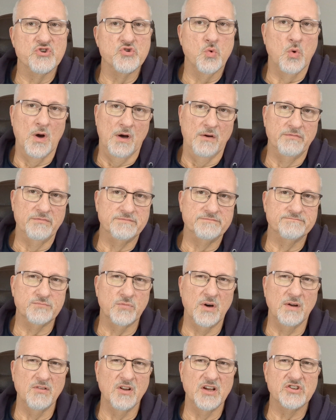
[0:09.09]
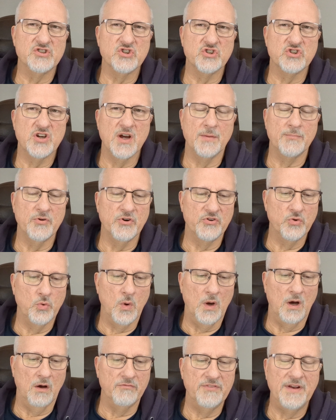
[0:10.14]
12. Revelation chapter
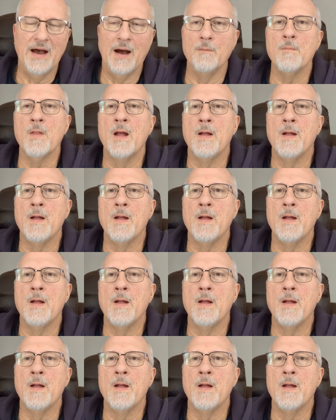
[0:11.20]
12. Now,